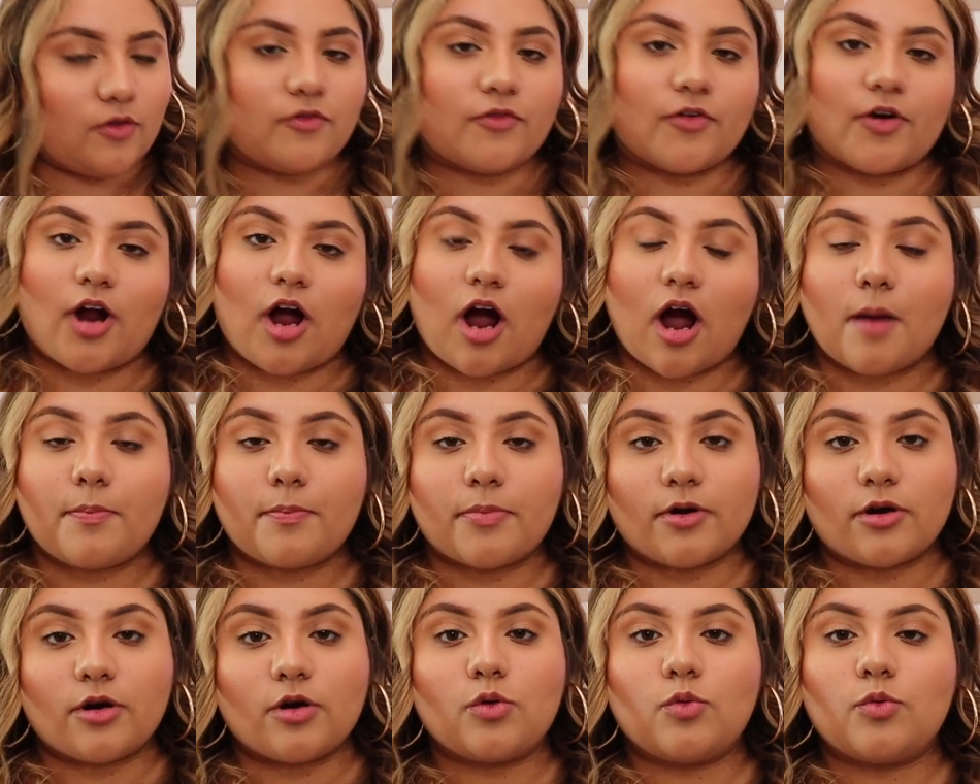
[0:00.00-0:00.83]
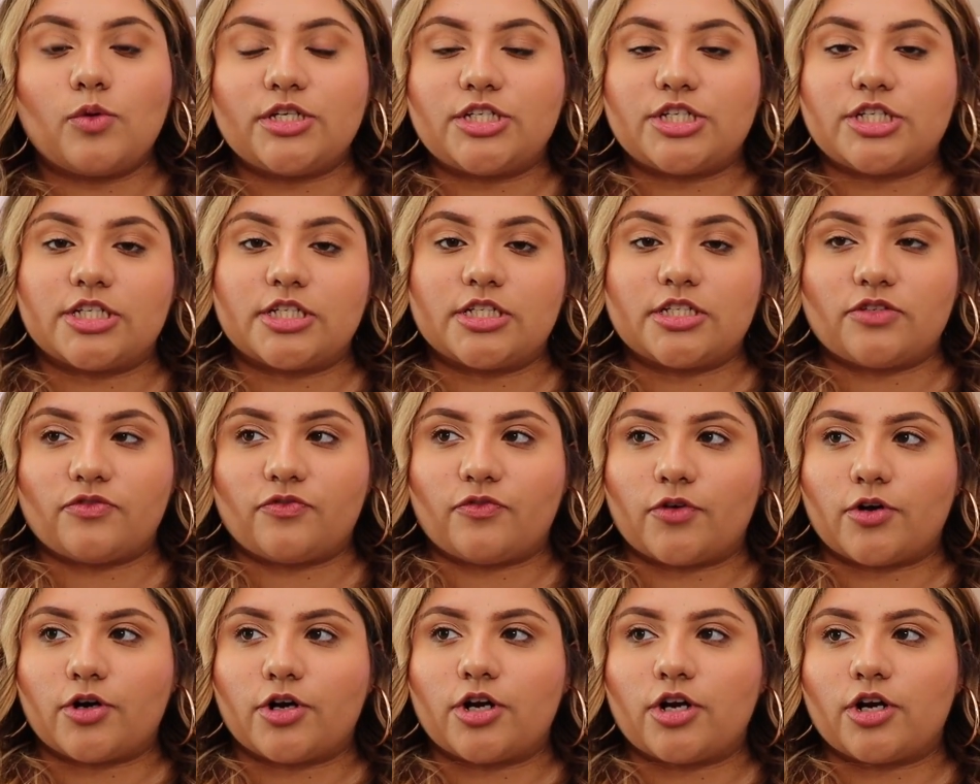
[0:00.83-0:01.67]
For Hopper, which is
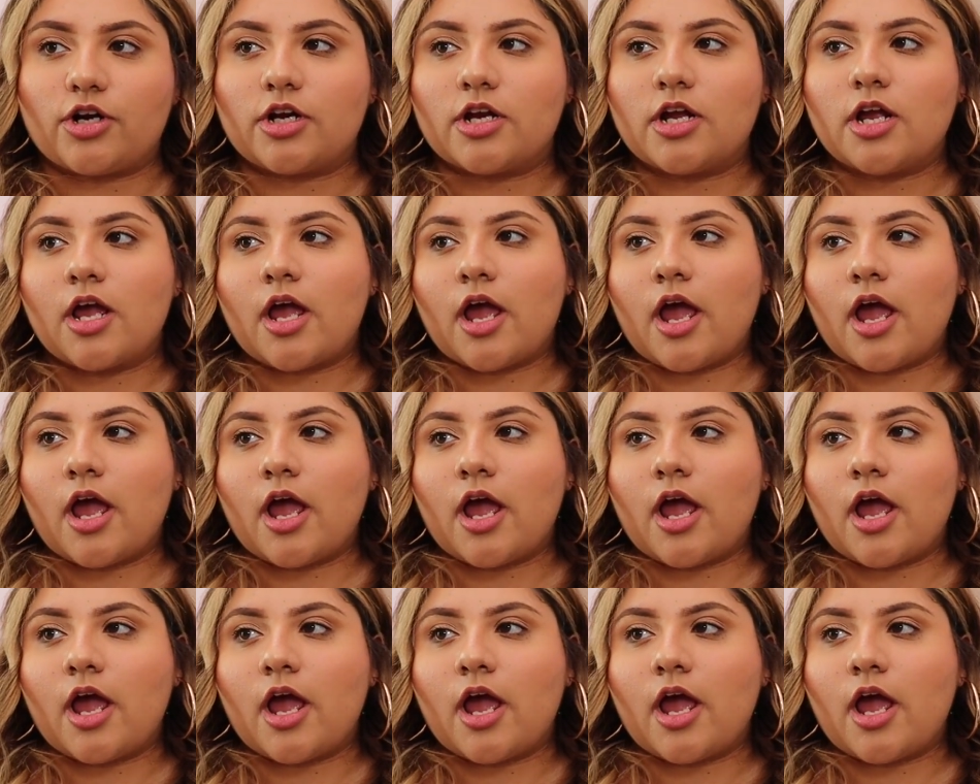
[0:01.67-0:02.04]
for